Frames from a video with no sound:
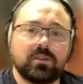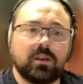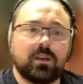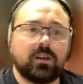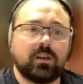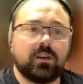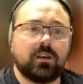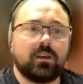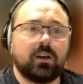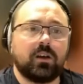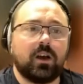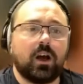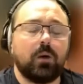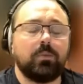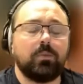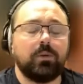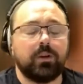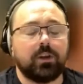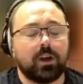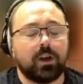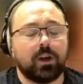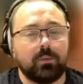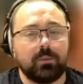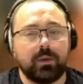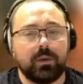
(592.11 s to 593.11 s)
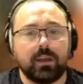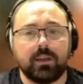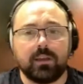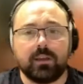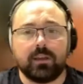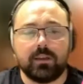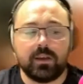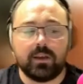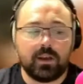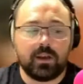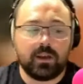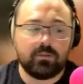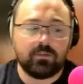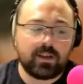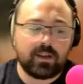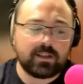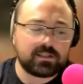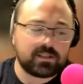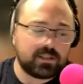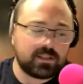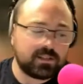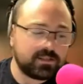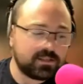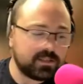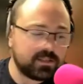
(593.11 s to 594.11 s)
up and coming
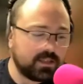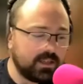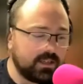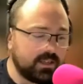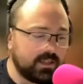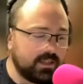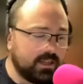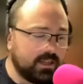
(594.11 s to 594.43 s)
wrestlers.